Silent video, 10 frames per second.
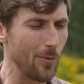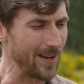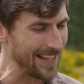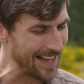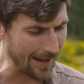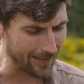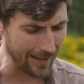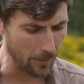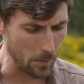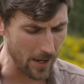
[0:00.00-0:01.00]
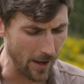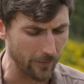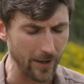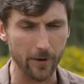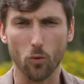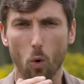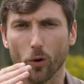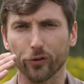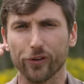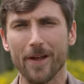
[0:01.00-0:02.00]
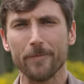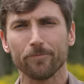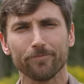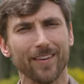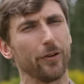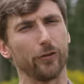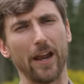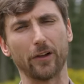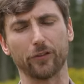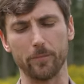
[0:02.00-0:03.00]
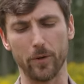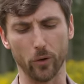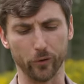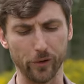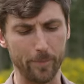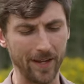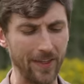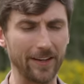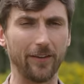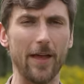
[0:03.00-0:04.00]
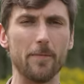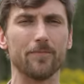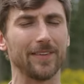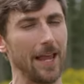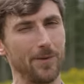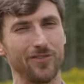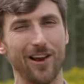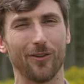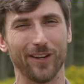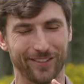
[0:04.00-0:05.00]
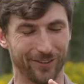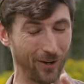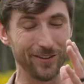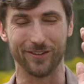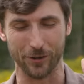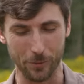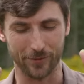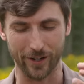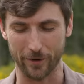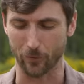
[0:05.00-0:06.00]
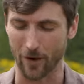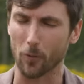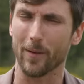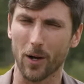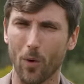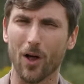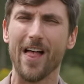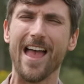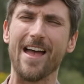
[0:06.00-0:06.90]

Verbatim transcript: We can't thank them enough. And of course, Xidax Computers. A big thank you to them. Gaming channel is starting soon. We've said it forever, but it will.